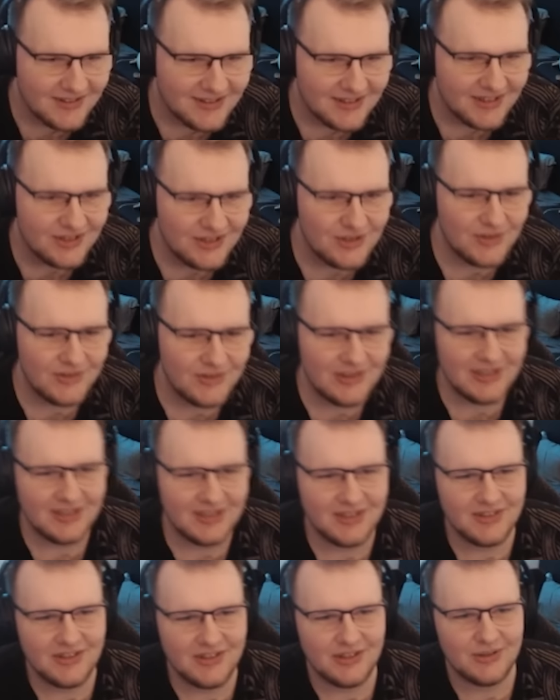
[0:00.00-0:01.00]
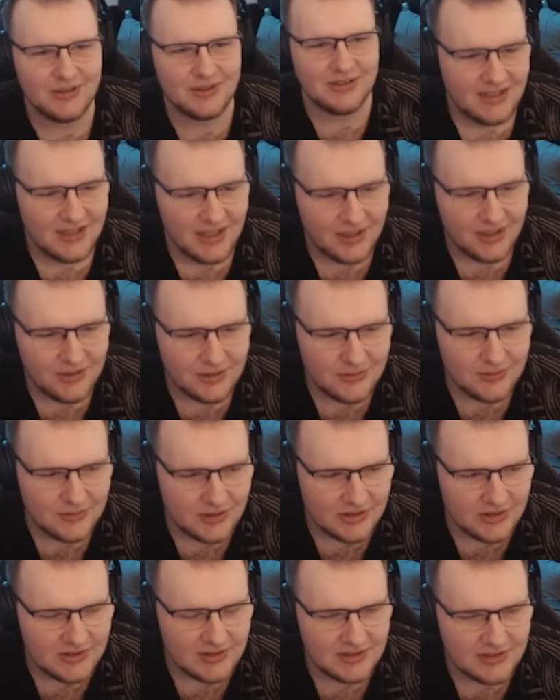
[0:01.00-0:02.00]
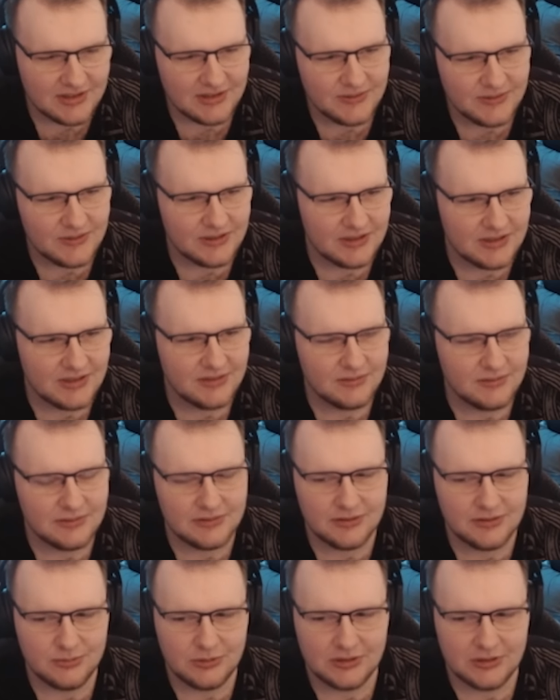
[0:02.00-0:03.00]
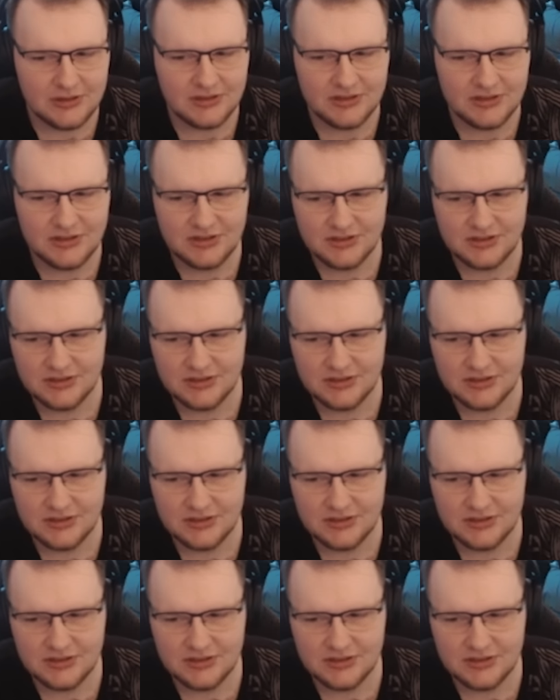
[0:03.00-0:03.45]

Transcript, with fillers: Should have taken a tower. I could have gotten it, I think, with Demolish.